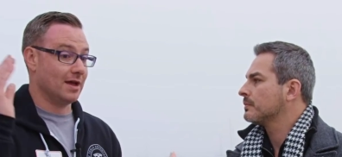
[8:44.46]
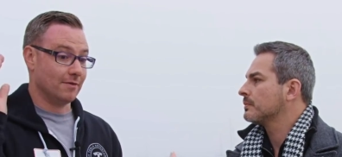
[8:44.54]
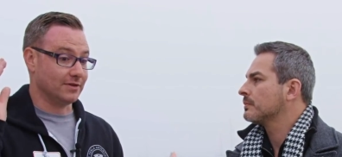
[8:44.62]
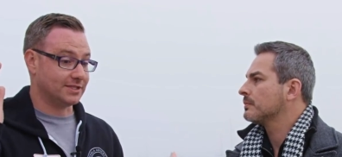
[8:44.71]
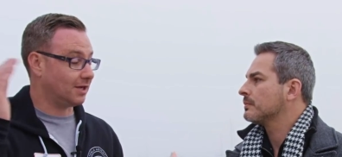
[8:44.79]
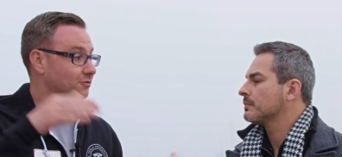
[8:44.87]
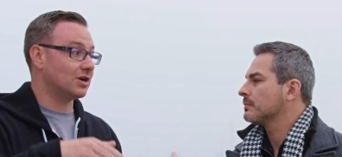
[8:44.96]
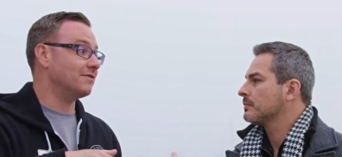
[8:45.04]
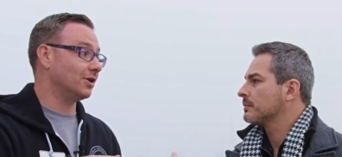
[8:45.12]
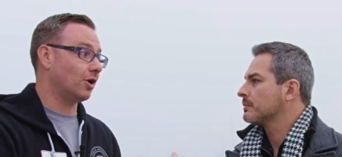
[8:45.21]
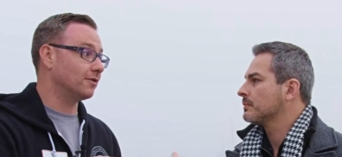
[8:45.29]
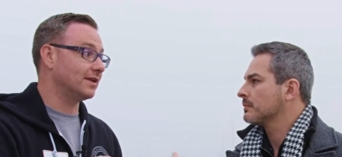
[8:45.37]
Speaker 1: the self-driving
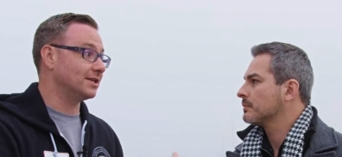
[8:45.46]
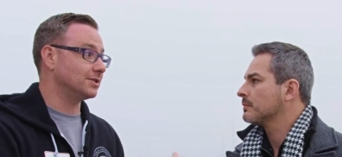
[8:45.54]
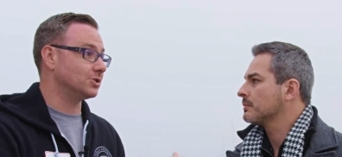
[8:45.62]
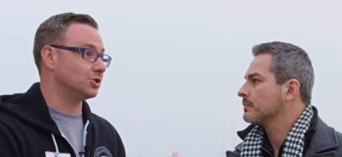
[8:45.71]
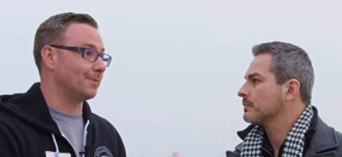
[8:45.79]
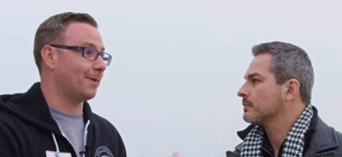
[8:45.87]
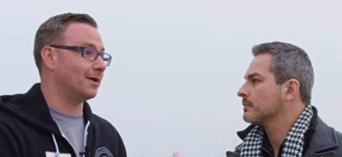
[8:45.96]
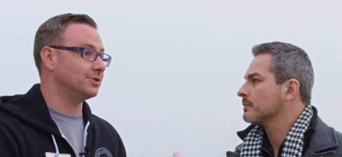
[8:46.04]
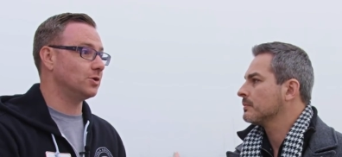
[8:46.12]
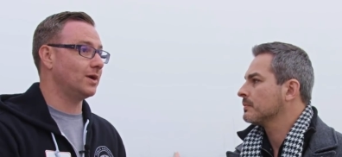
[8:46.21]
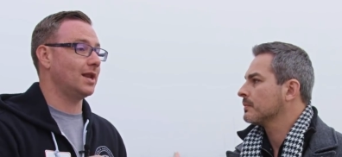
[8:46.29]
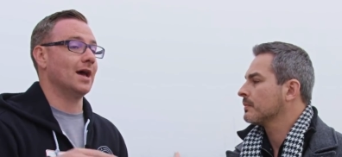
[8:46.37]
car thing doesn't jump
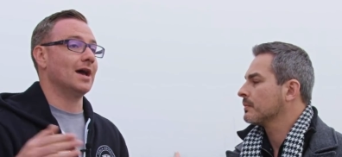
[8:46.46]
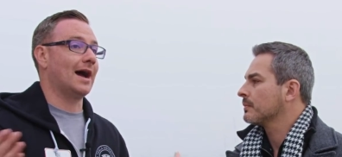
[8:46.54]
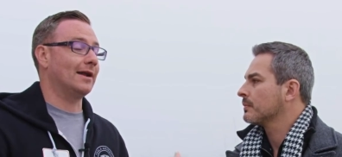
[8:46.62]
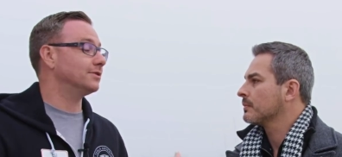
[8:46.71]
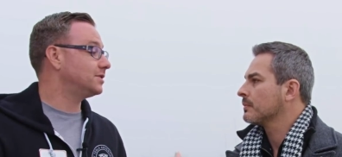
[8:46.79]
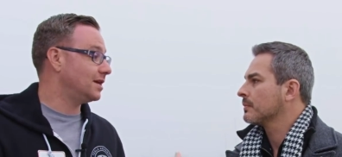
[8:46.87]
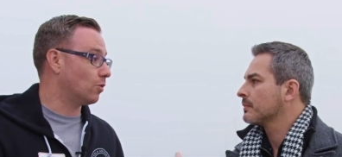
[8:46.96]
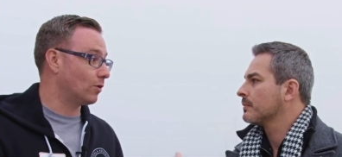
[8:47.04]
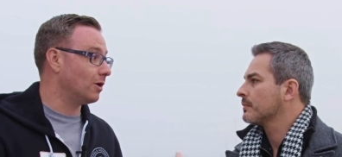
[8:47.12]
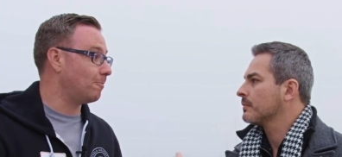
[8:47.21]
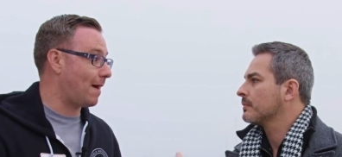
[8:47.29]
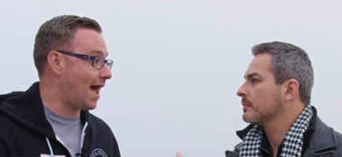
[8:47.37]
onto it, I don't see a real
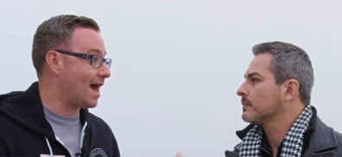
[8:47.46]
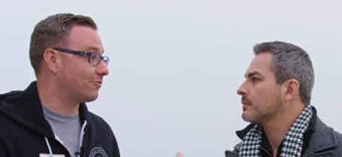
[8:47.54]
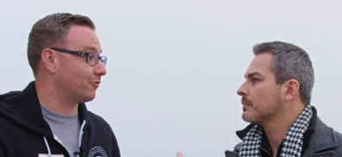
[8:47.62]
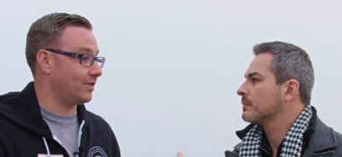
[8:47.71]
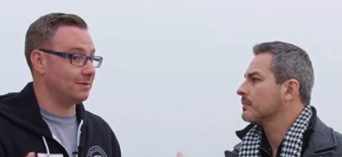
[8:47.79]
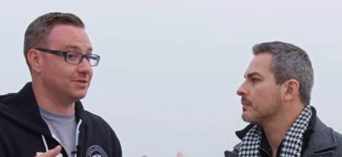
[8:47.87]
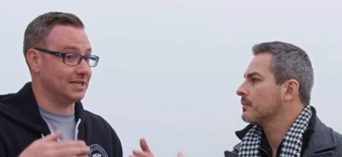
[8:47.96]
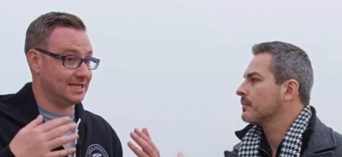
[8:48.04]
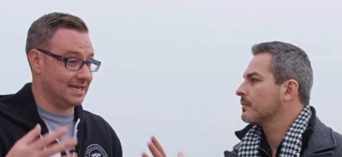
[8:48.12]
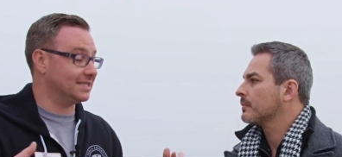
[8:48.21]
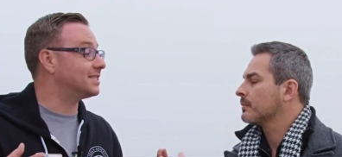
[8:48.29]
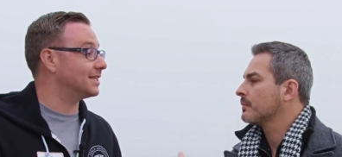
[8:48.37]
path for them to
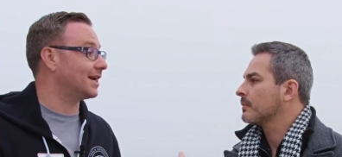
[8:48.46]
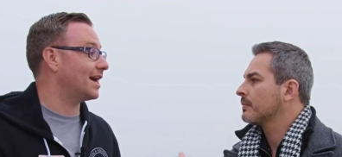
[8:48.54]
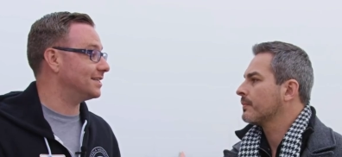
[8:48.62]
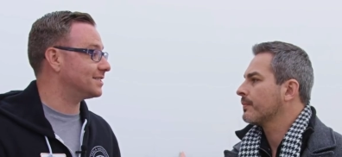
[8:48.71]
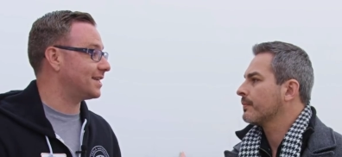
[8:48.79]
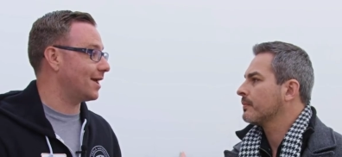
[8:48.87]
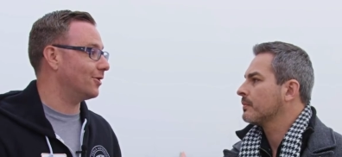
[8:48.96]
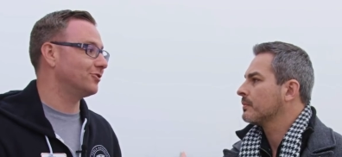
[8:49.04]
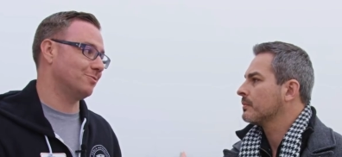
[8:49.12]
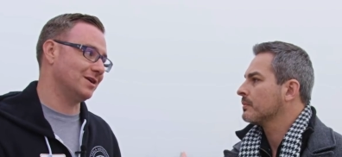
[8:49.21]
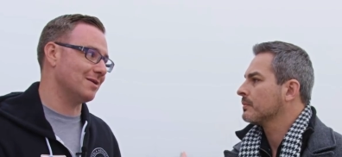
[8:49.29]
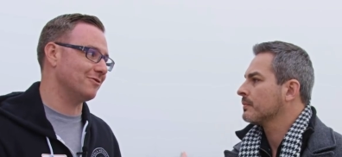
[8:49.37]
get to the kind of scale to
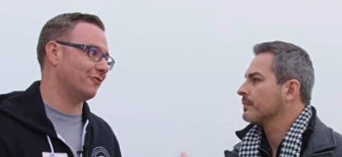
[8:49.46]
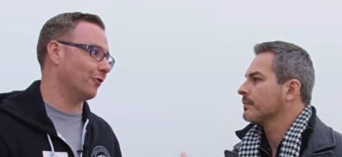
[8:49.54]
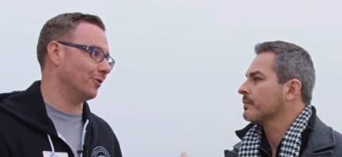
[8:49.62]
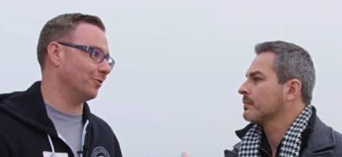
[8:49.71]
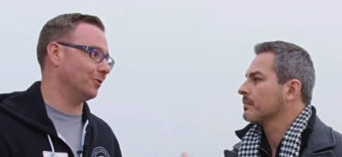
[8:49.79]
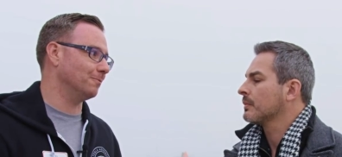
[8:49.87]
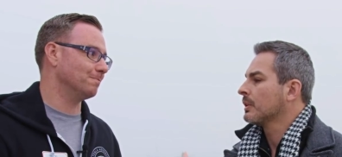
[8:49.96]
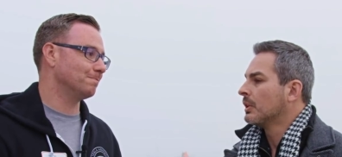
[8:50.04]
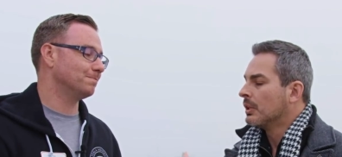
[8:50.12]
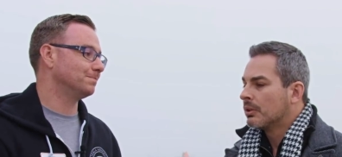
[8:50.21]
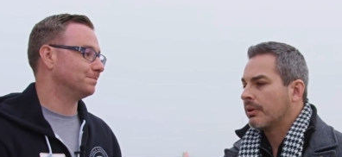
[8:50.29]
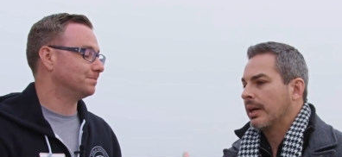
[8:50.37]
become affordable.
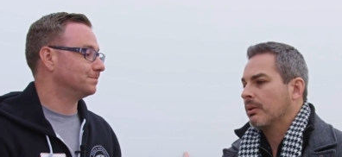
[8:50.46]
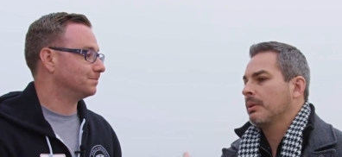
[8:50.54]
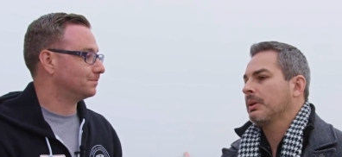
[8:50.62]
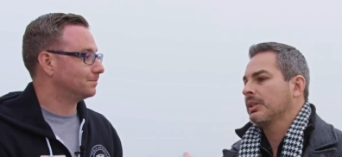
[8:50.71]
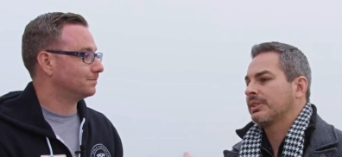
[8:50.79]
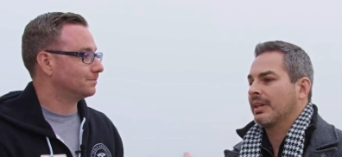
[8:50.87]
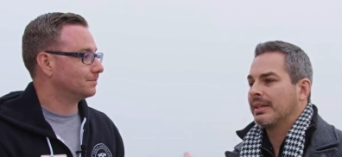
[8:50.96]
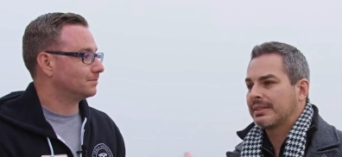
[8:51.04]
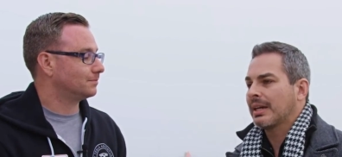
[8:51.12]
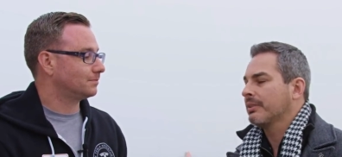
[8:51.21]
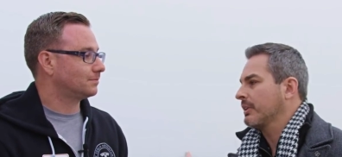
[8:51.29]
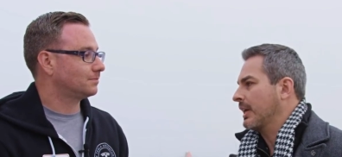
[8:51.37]
Speaker 2: Right, I mean, it's, it's
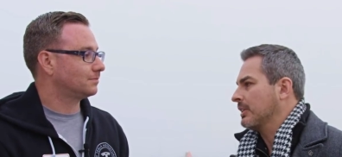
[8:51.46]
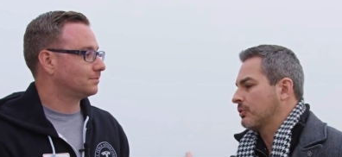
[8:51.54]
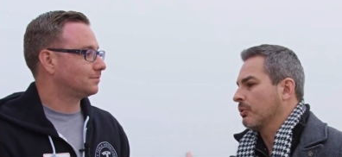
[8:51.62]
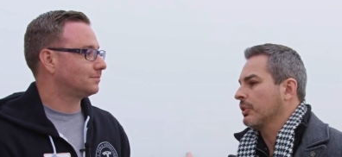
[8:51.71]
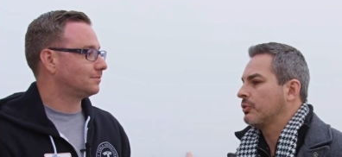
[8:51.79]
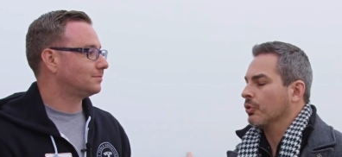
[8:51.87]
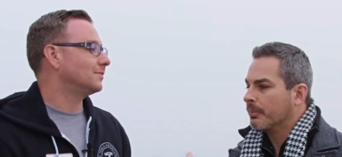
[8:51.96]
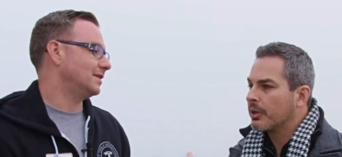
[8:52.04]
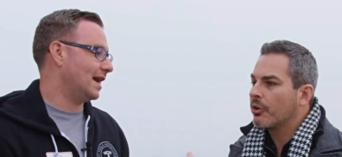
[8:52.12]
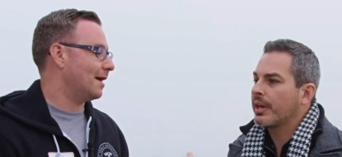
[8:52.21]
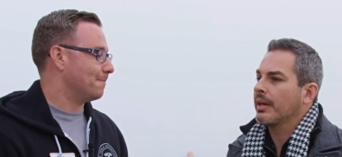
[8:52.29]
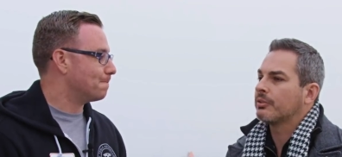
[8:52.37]
kind of a catch-22, but yeah,
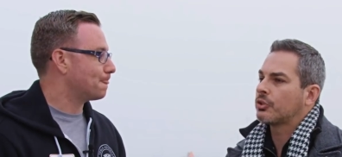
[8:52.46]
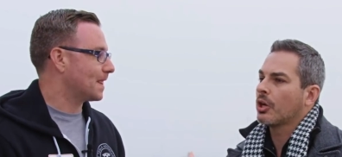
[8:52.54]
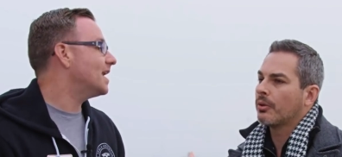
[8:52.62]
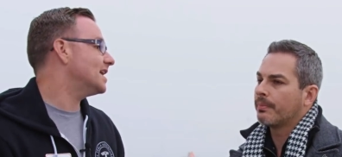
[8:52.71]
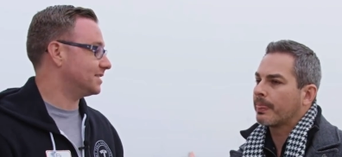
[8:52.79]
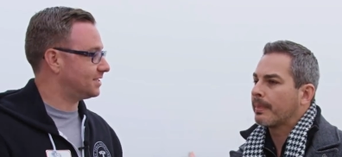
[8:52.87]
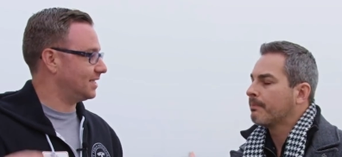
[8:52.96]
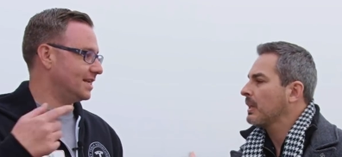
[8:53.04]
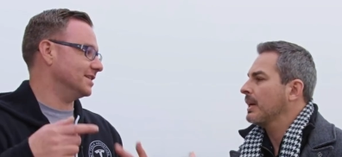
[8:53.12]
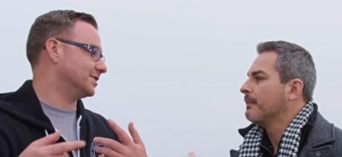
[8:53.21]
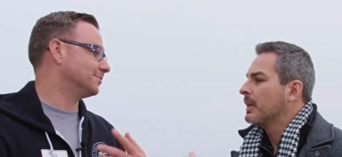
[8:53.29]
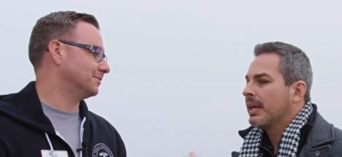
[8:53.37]
okay, so. It is, It yeah.
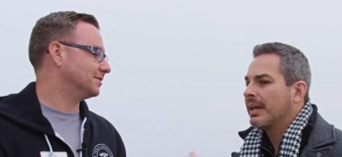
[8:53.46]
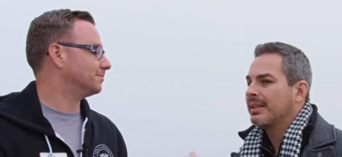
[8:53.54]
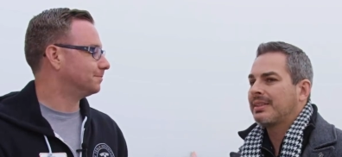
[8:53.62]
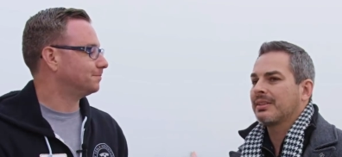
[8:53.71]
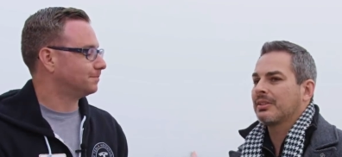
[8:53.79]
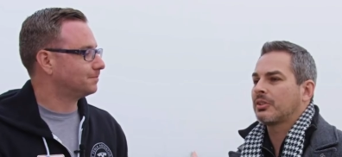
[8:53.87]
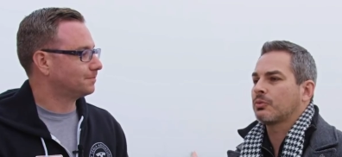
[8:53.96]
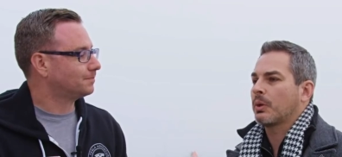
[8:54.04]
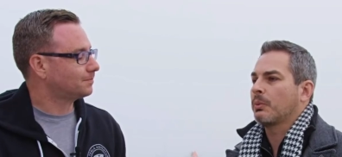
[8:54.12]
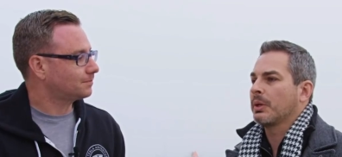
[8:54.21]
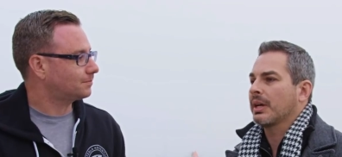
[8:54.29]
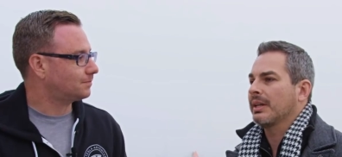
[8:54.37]
is. And I think this is where
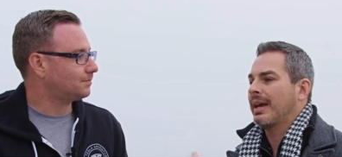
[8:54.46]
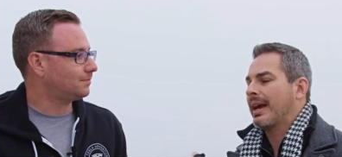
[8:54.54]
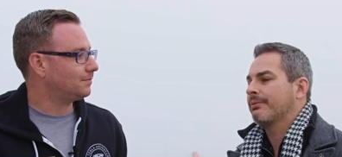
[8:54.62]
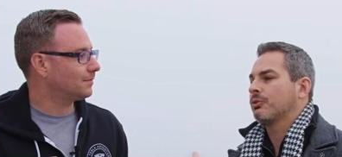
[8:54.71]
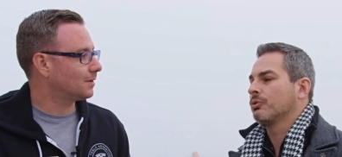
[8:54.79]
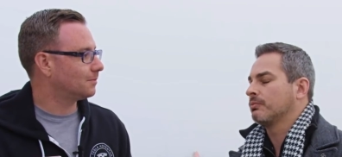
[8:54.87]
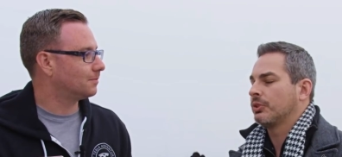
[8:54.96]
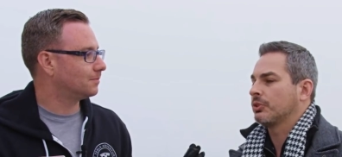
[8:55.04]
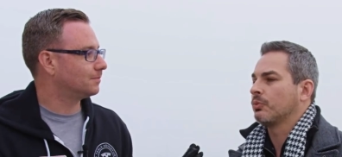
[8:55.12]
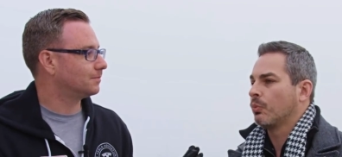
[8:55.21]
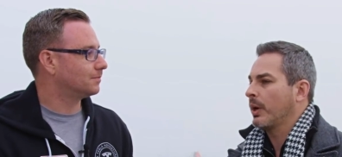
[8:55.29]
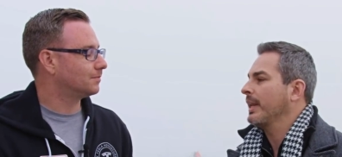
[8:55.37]
we kind of have to just
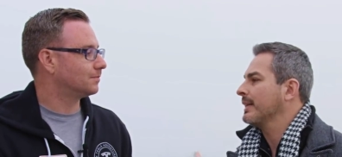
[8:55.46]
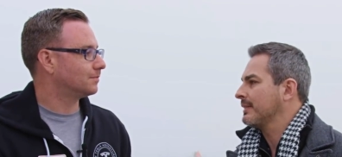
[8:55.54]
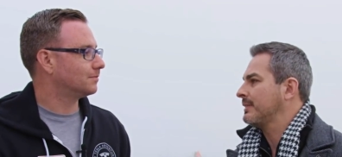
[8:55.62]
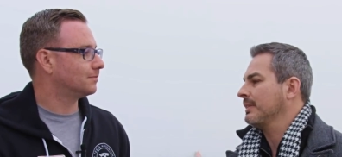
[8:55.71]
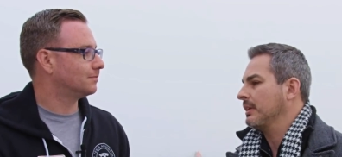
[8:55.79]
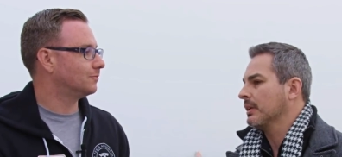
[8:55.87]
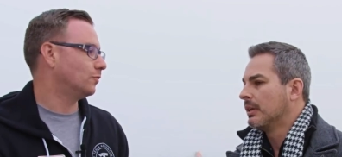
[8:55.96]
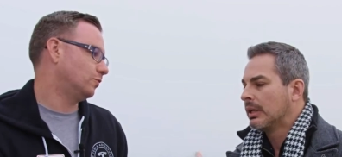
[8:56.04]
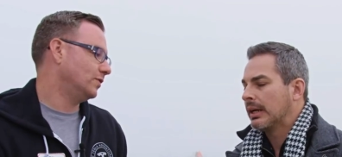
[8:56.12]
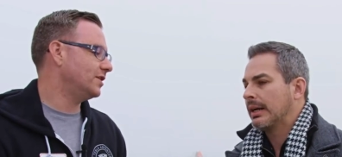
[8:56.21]
wait and see. We